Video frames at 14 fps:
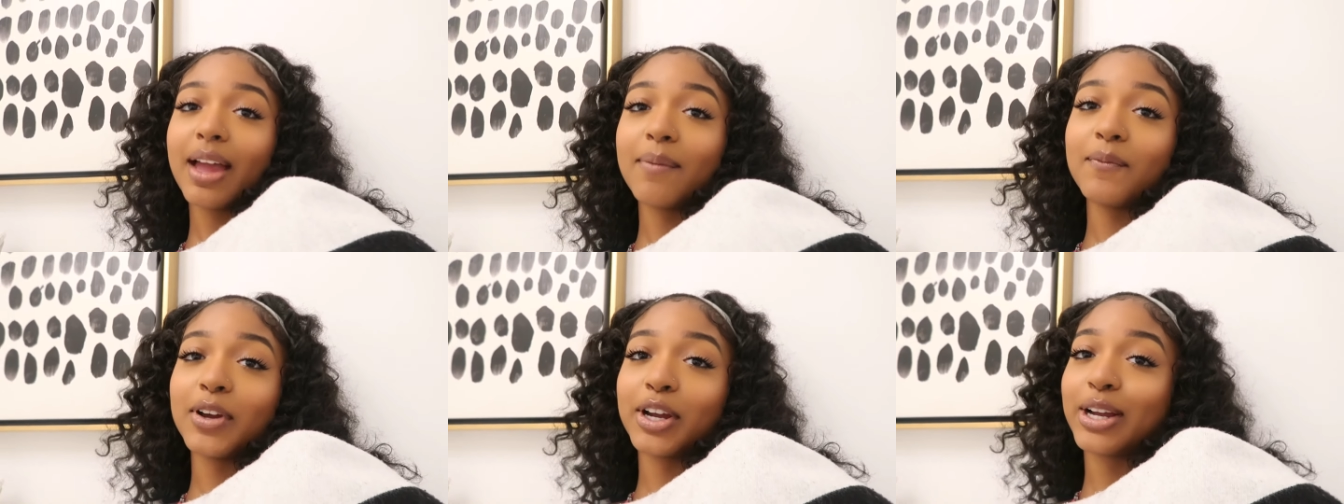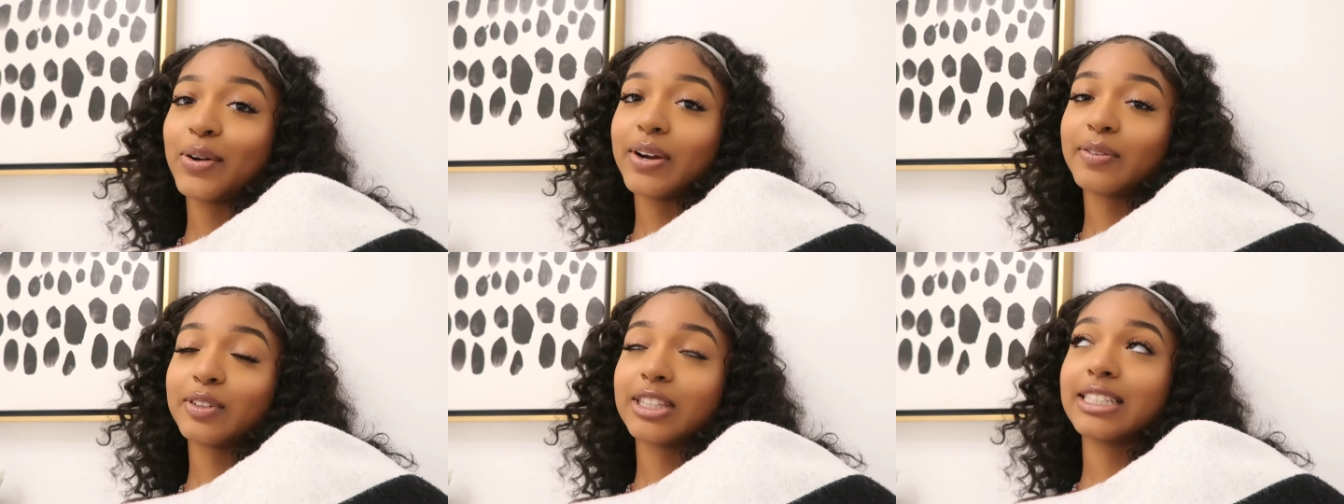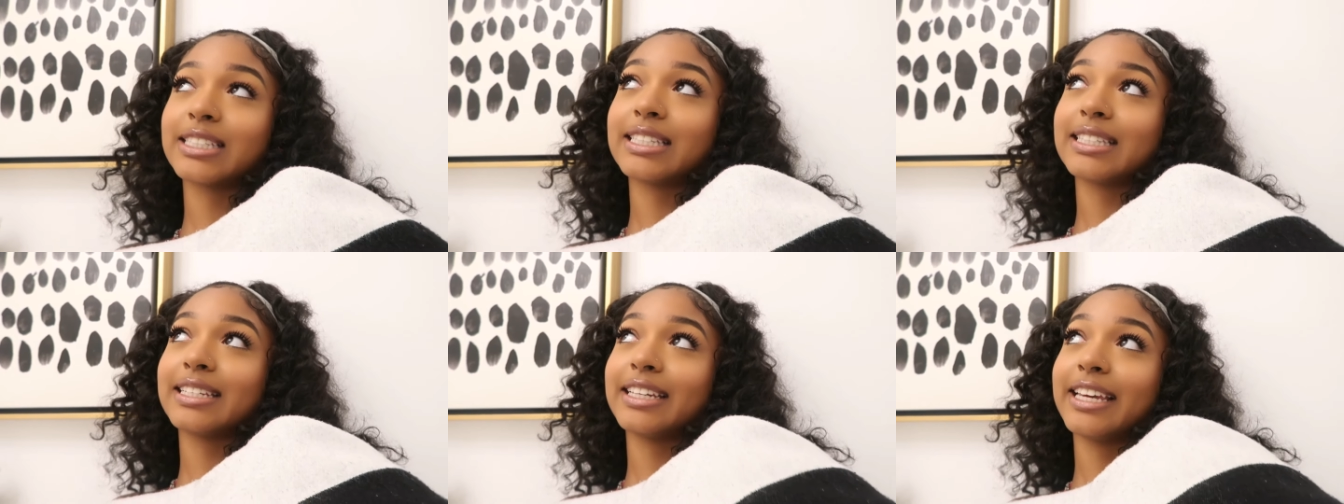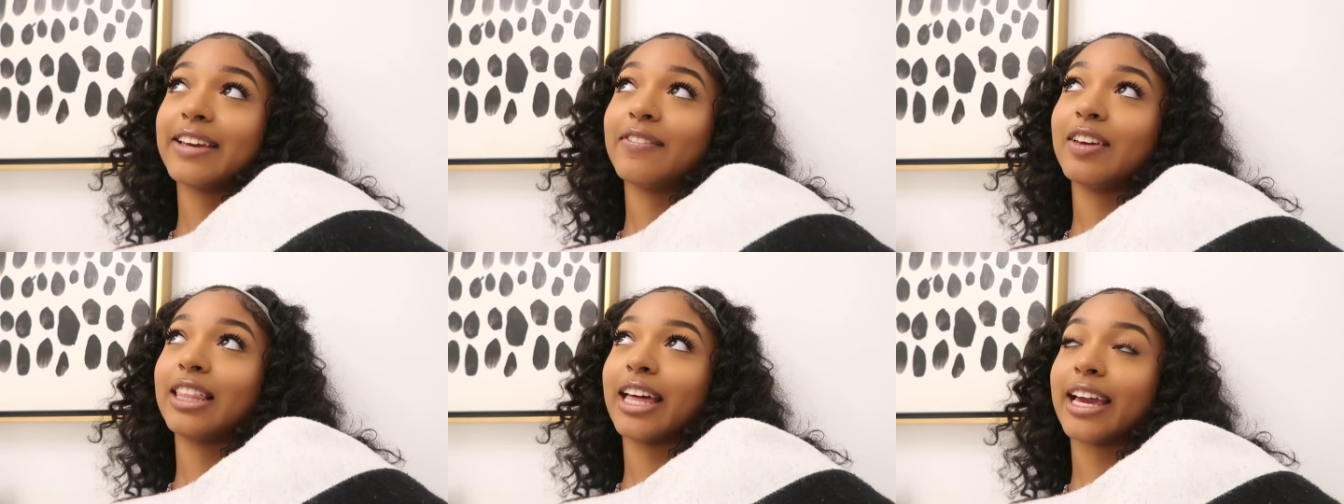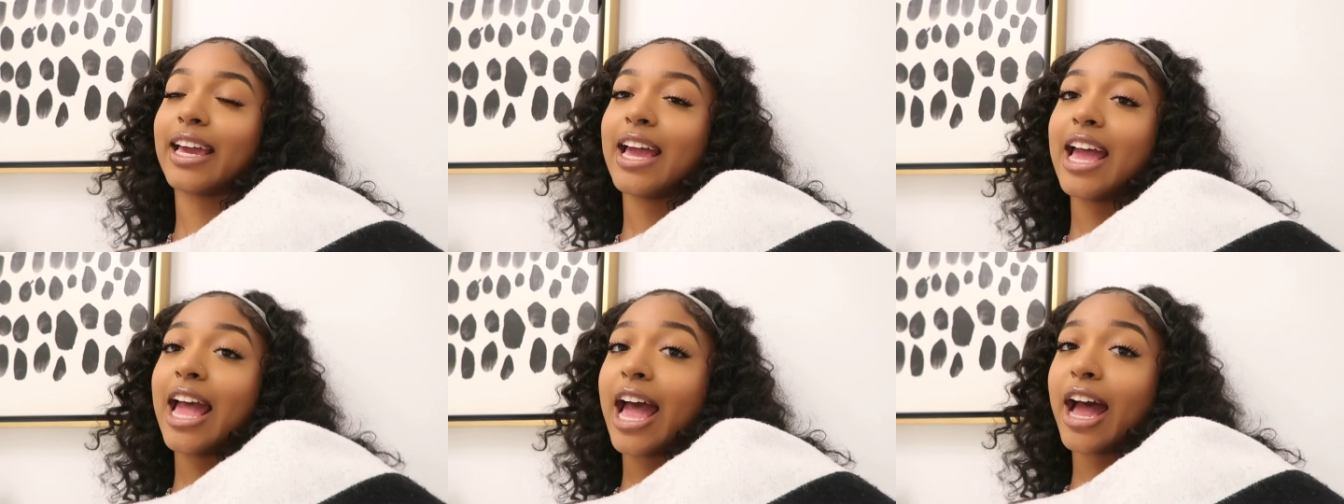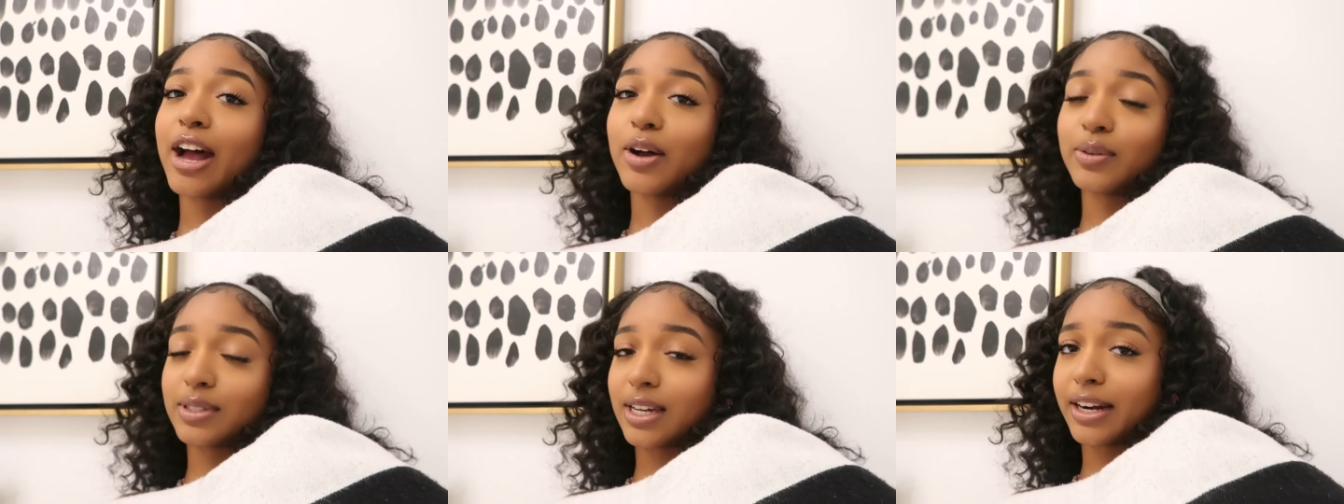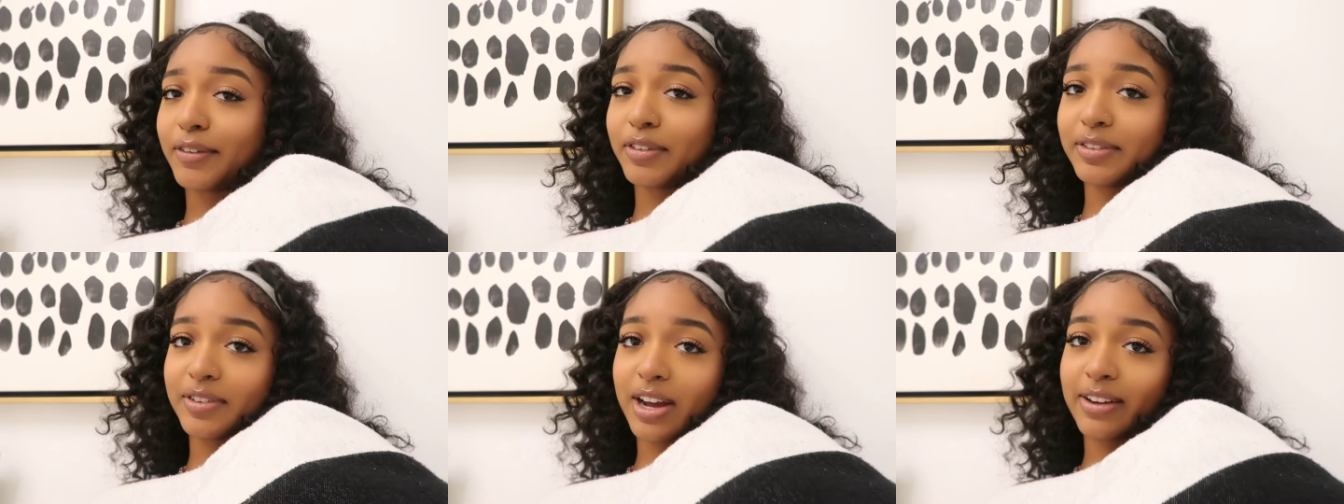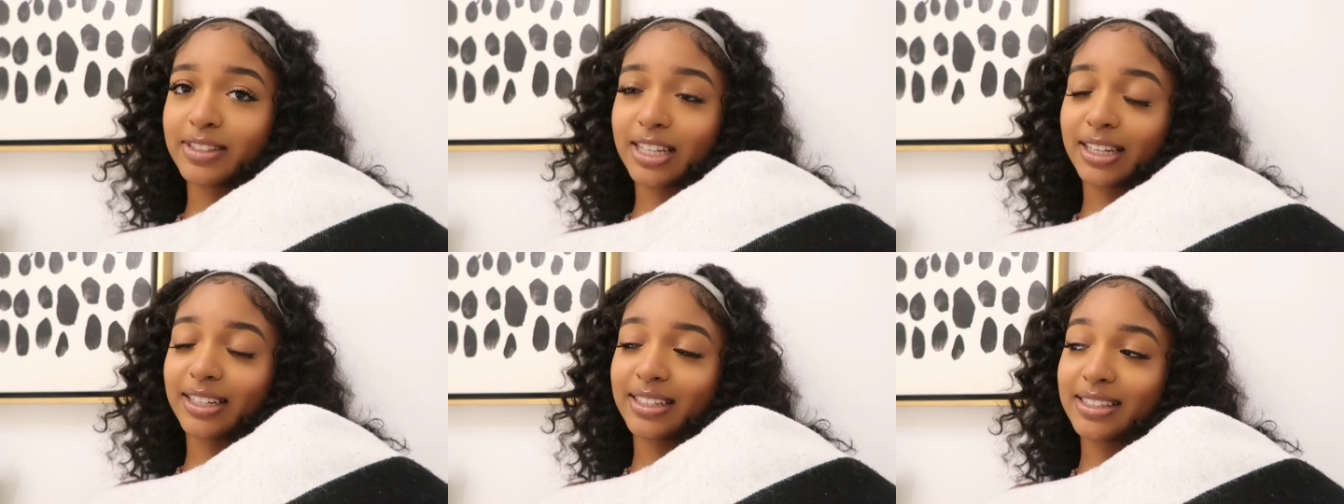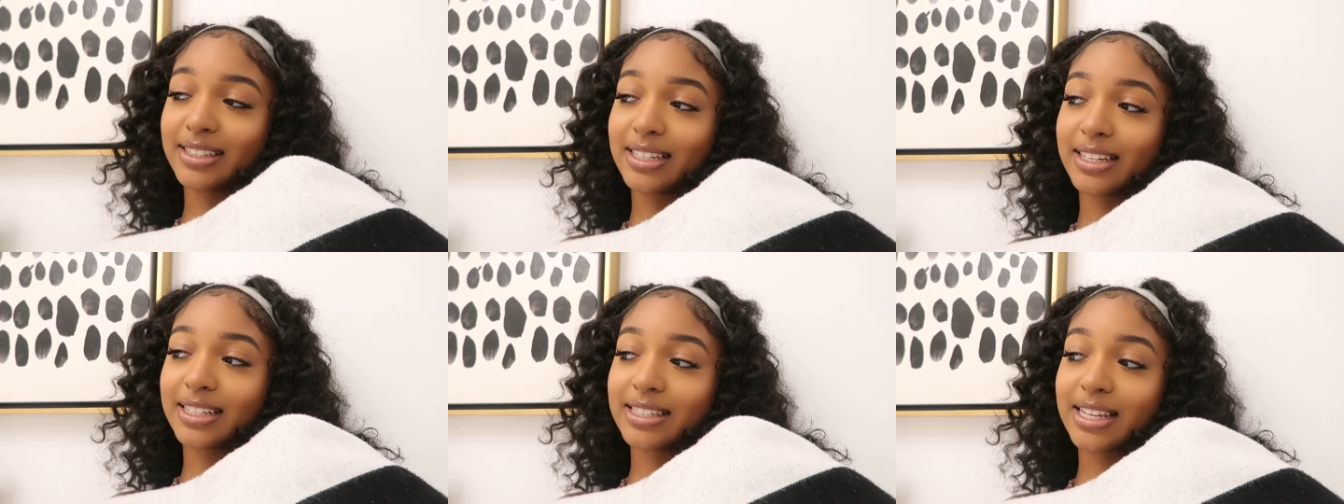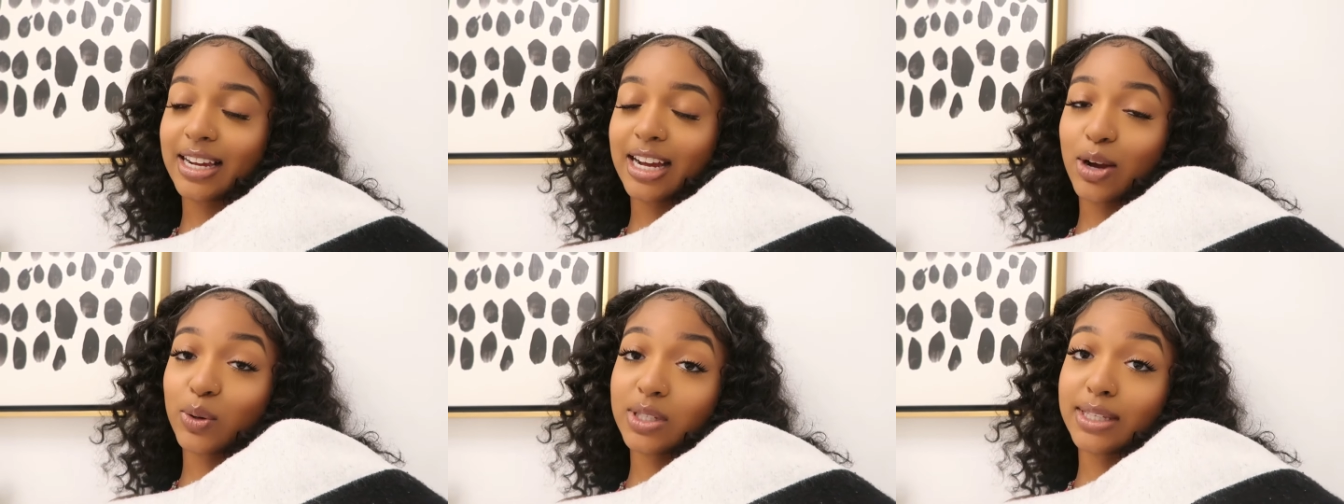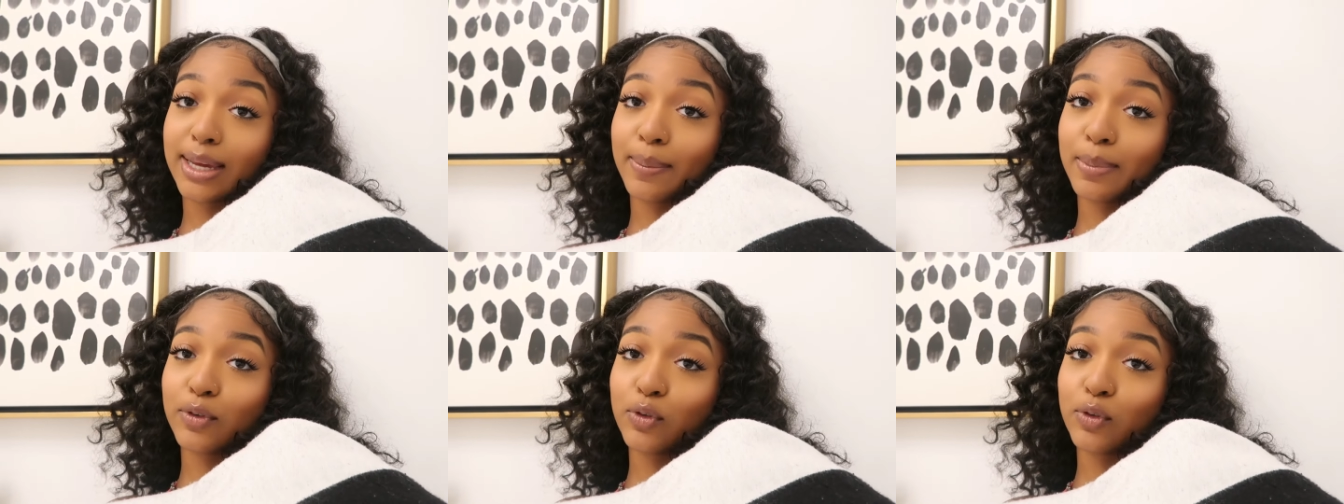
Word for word: I'm very grateful this isn't giving like outside every five seconds because like I was saying